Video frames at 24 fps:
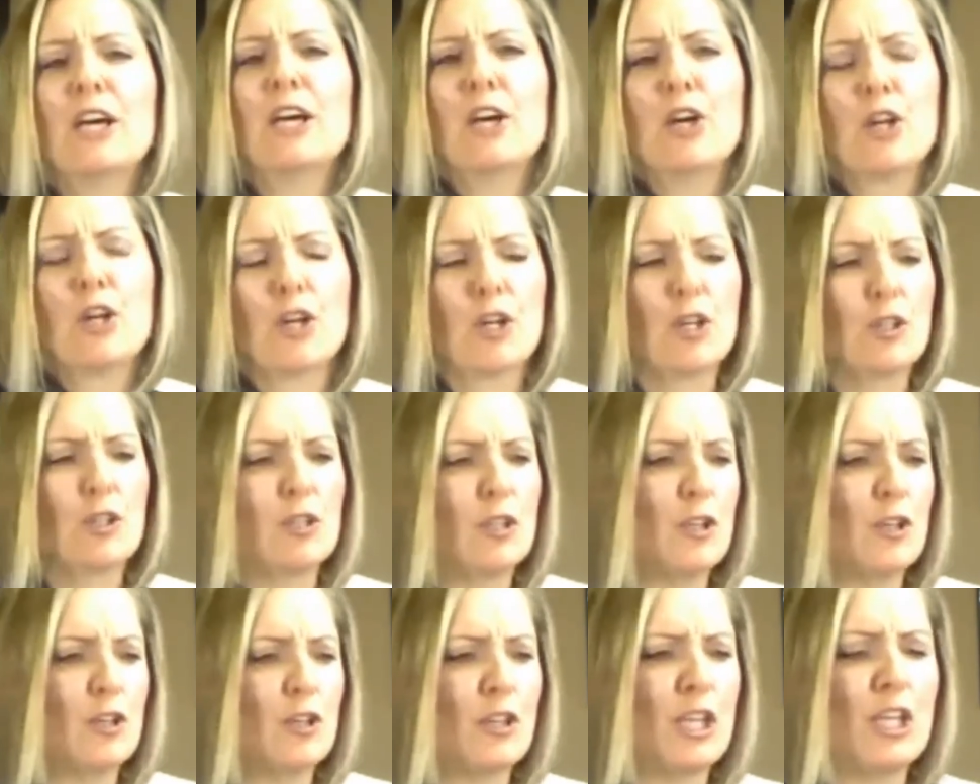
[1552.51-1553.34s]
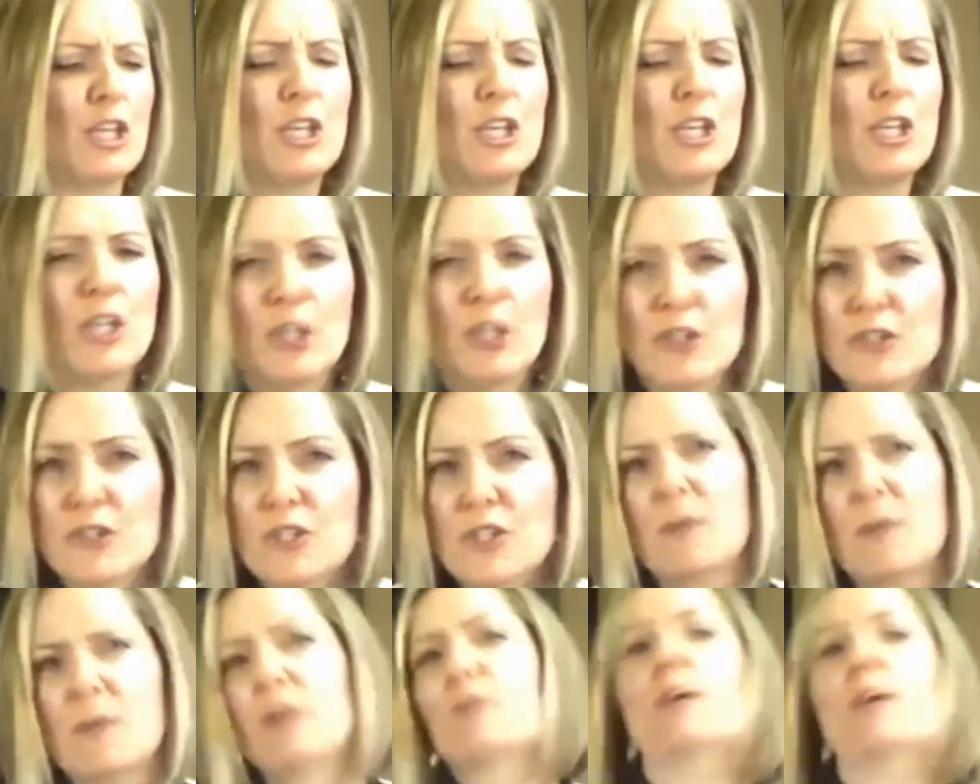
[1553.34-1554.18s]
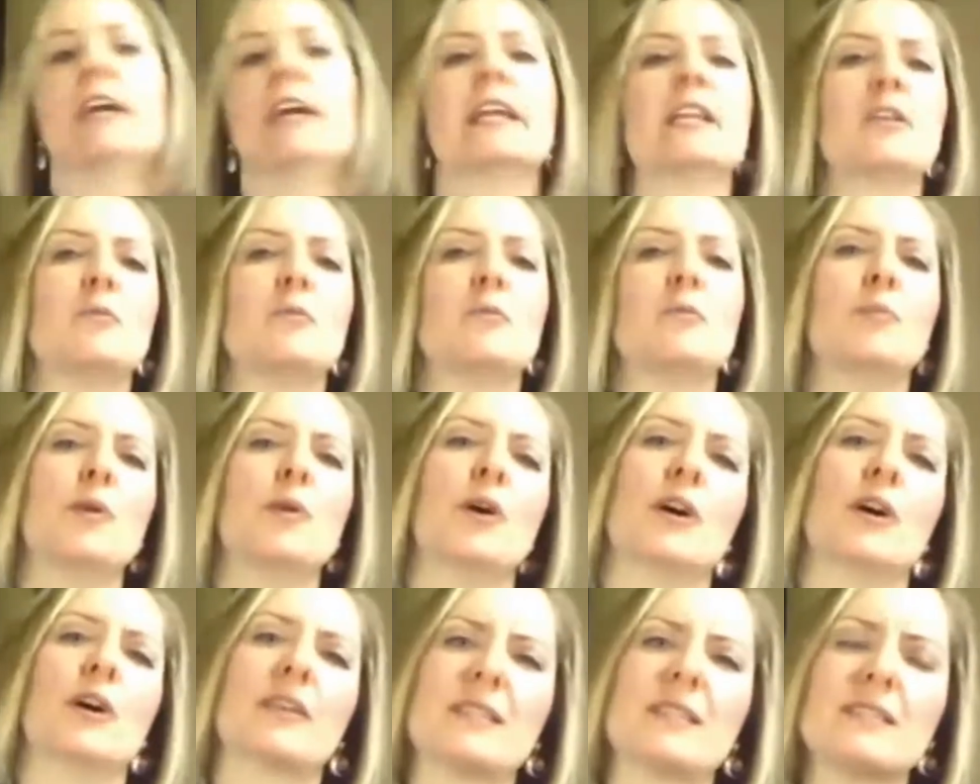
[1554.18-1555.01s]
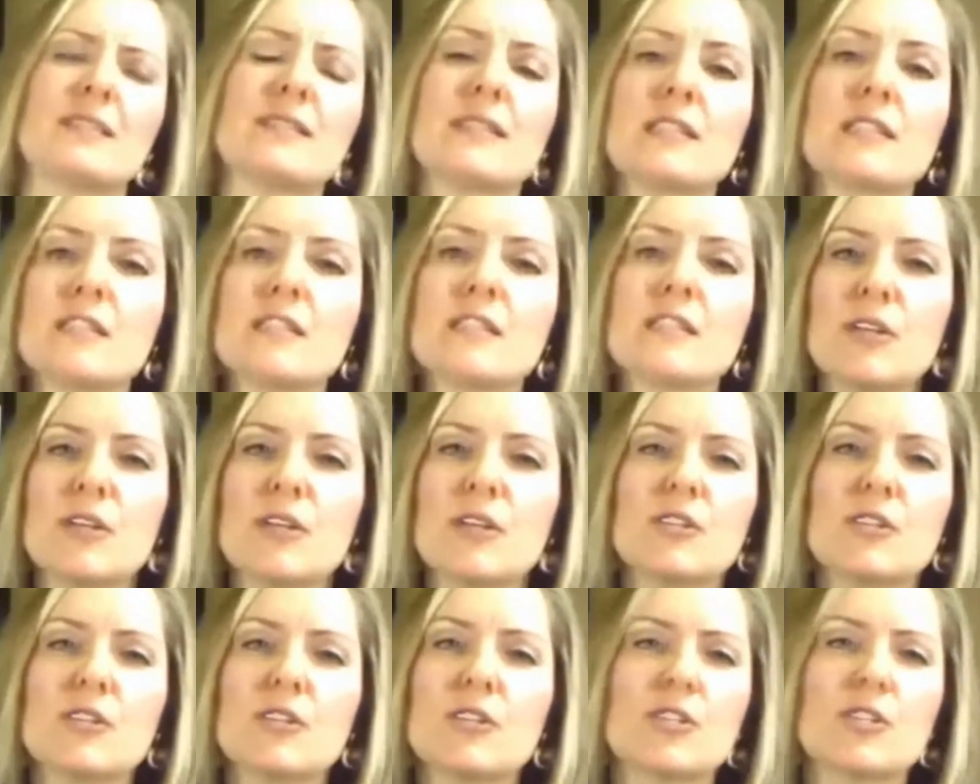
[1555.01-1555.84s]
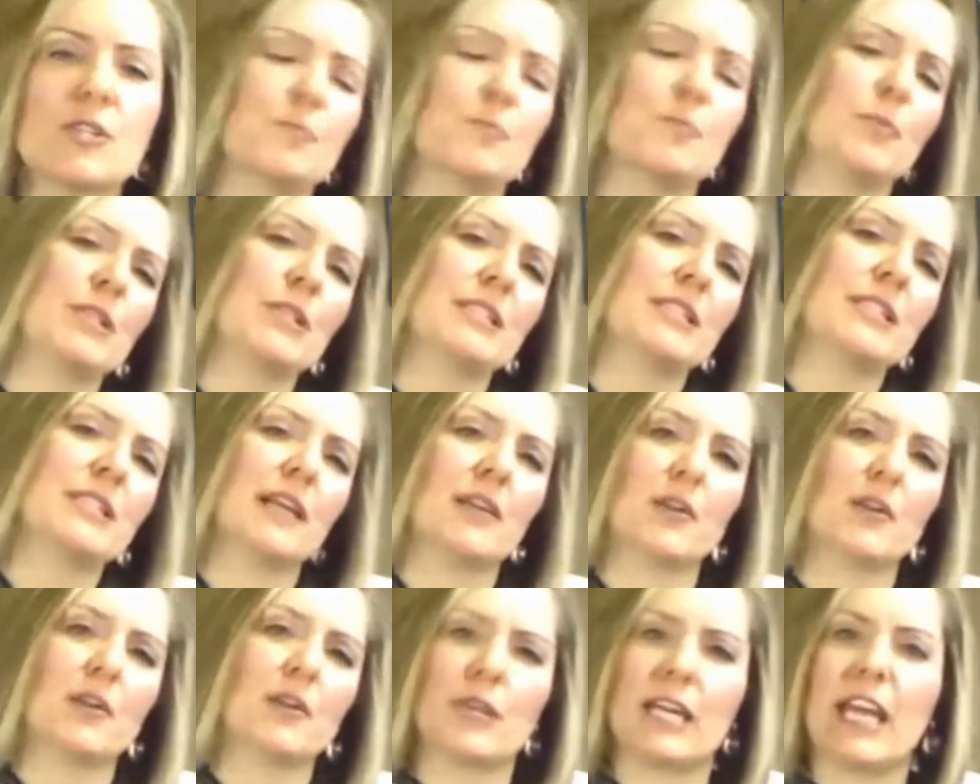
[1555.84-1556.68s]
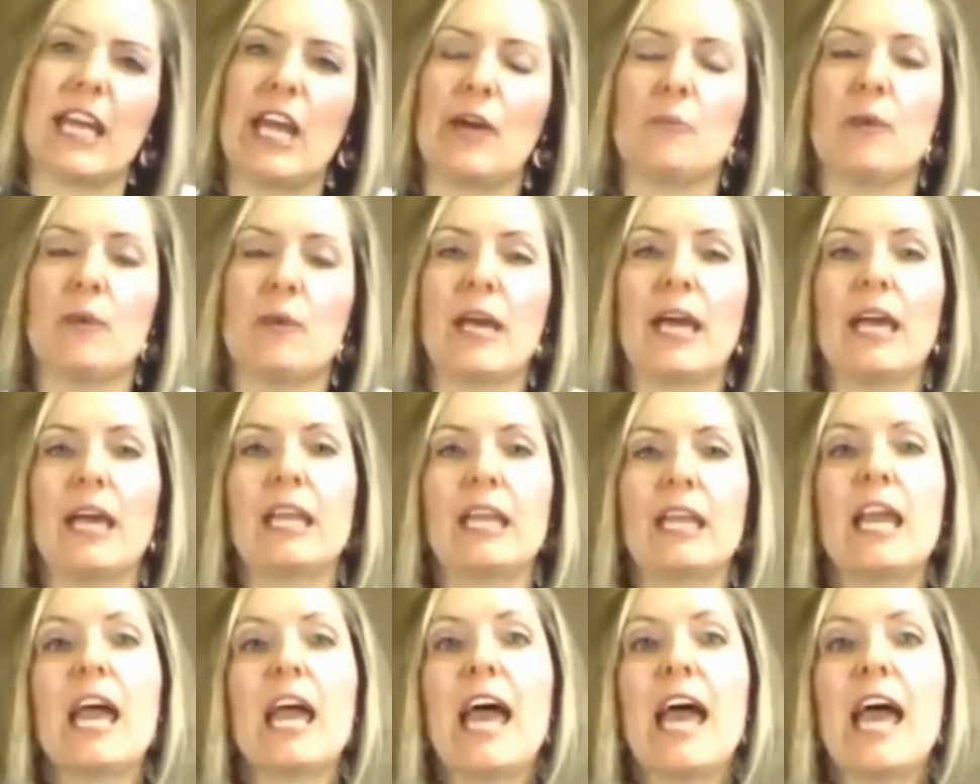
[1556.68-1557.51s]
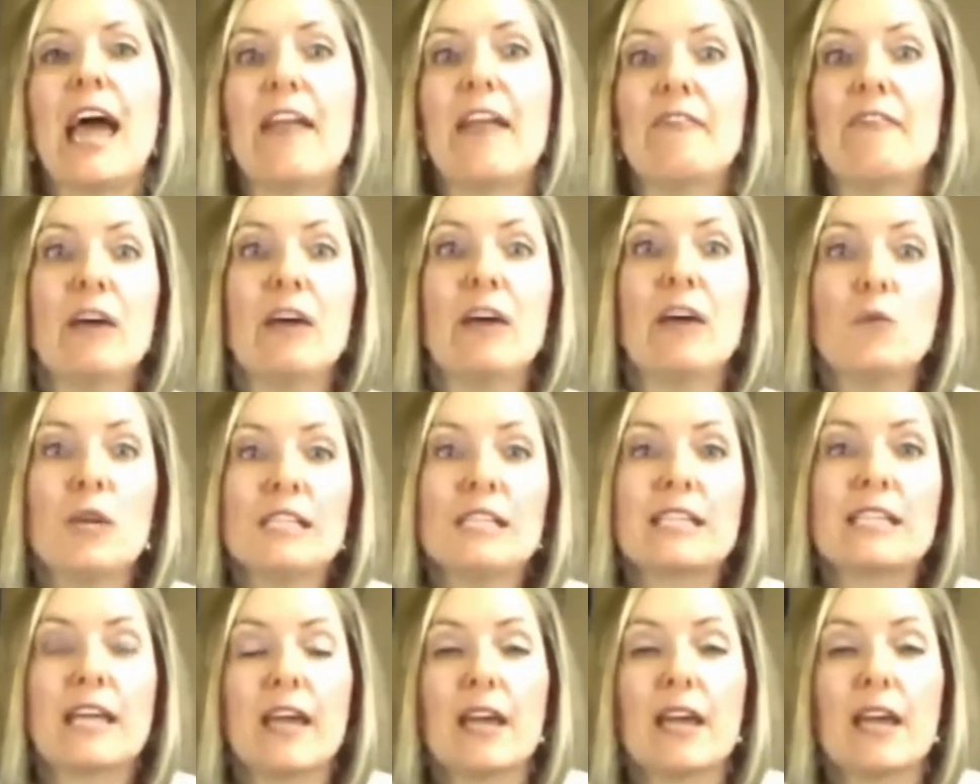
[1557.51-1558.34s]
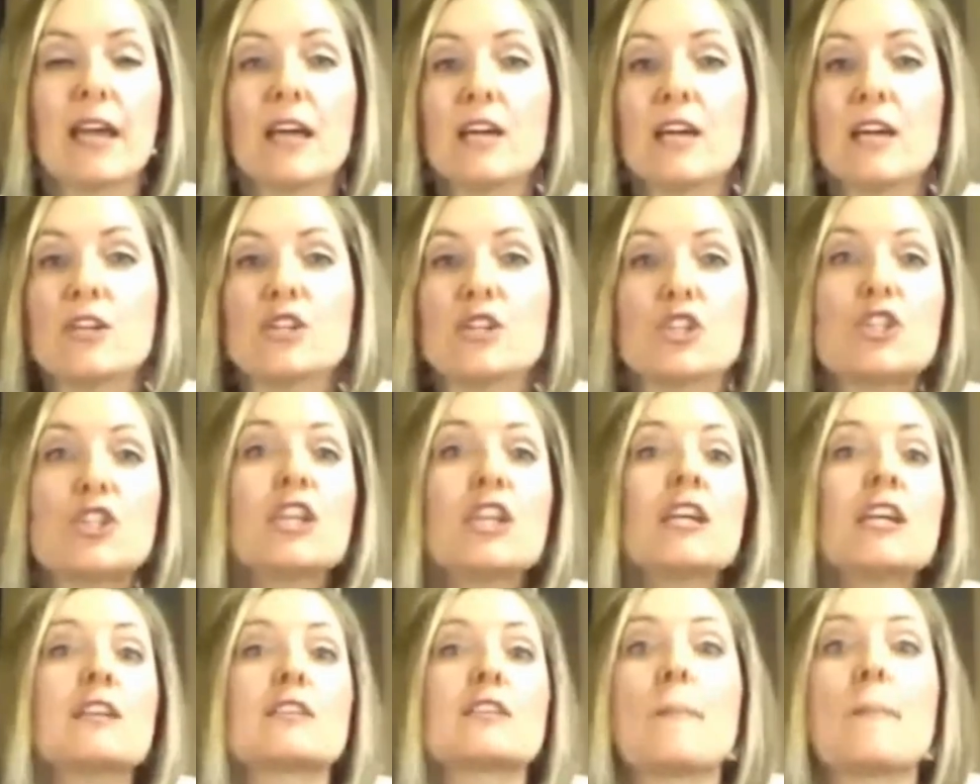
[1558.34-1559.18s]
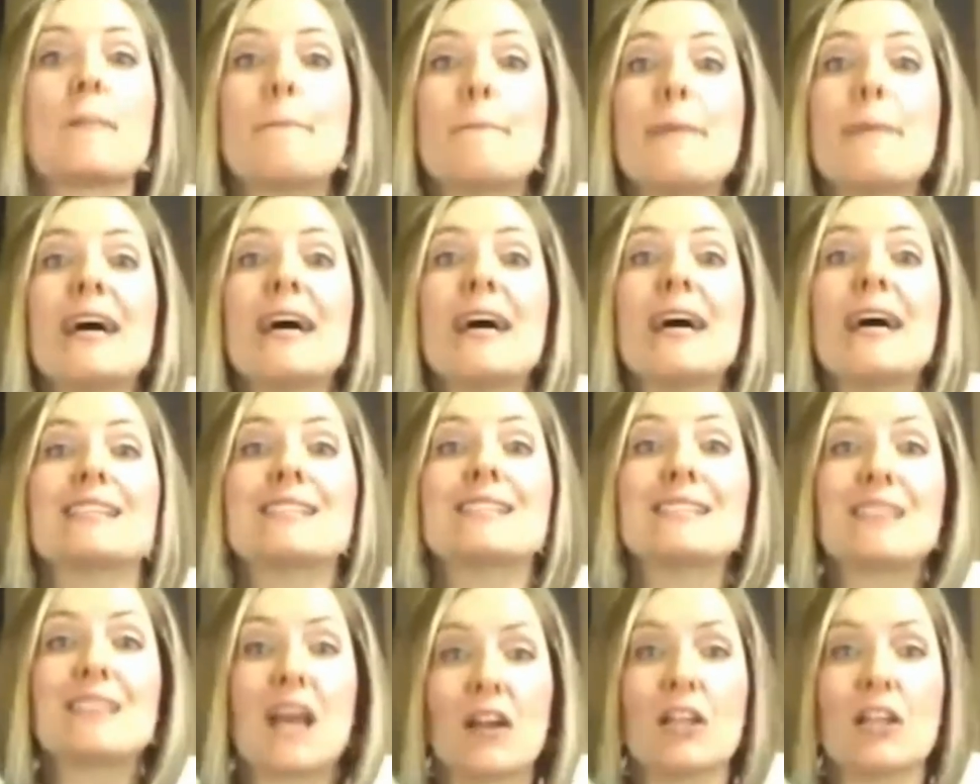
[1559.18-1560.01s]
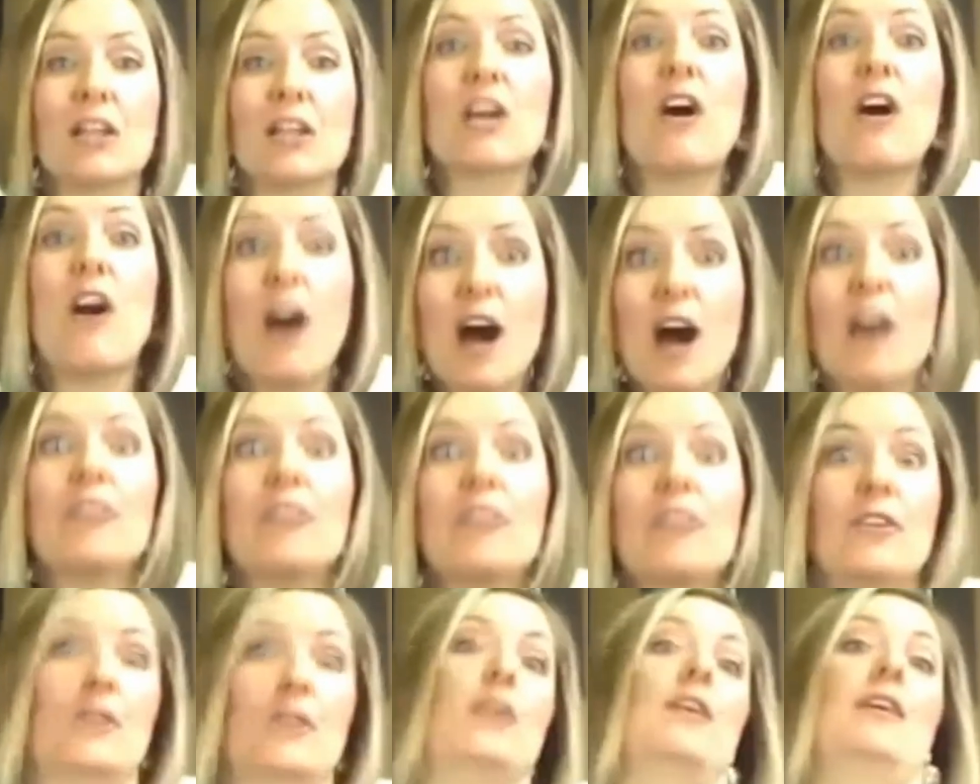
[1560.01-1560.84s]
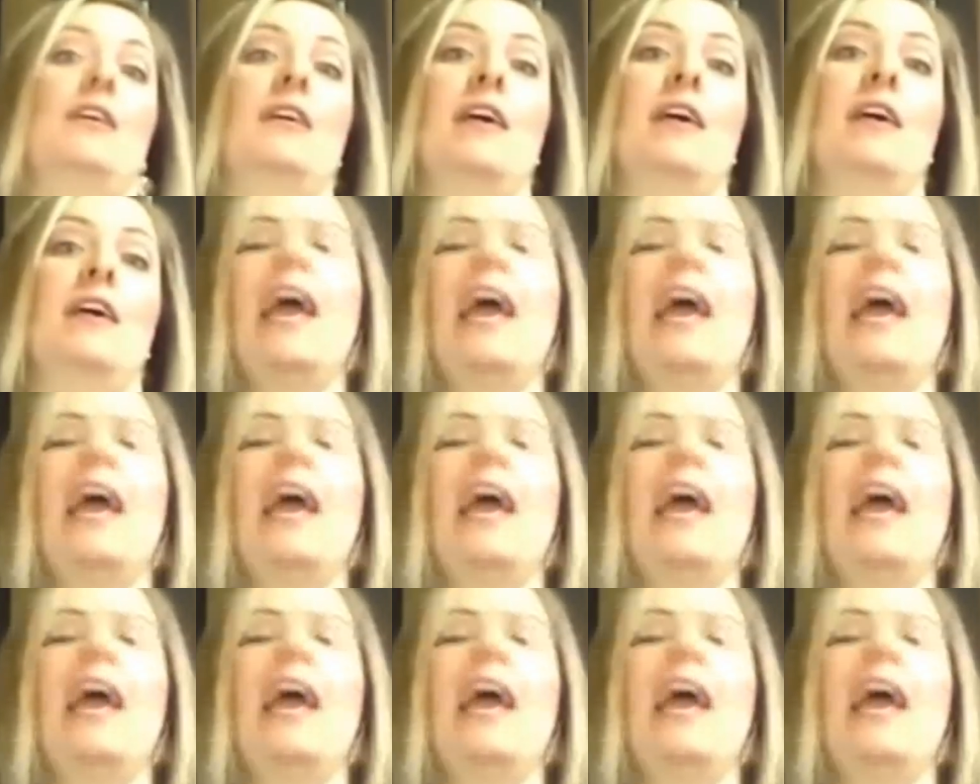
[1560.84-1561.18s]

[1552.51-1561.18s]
The years she spent writing the book, the 6 months she put together the campaign, and then one day she's a best-selling author.